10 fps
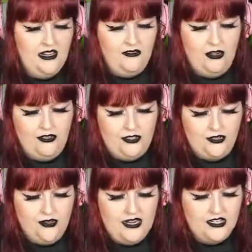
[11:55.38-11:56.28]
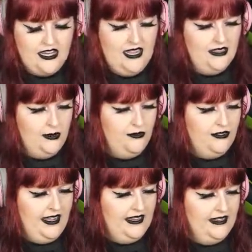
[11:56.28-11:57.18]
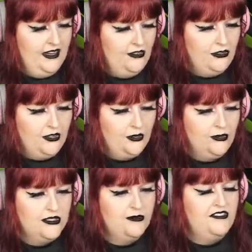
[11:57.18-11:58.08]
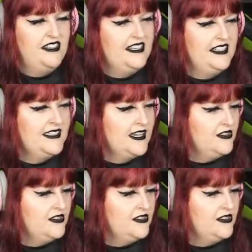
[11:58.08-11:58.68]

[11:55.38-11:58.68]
got the trash can that we've needed. I've got the grills that we've needed. That's actually